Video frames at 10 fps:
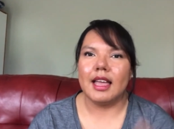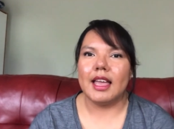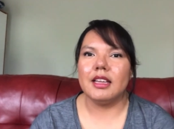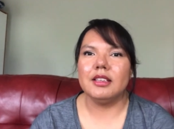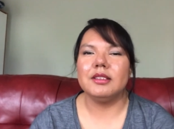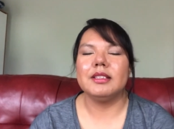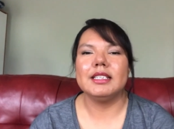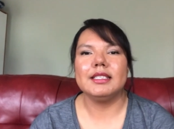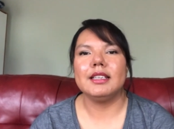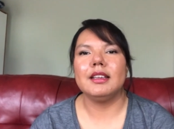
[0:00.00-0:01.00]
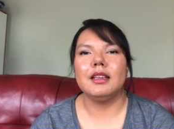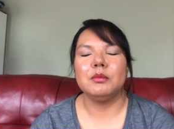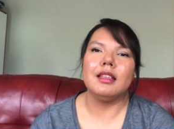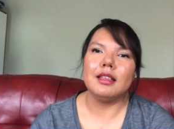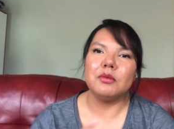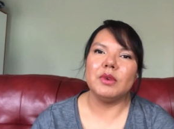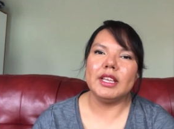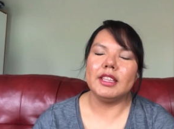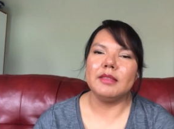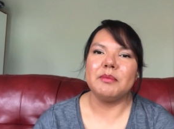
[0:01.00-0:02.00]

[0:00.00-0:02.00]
I could do this, and with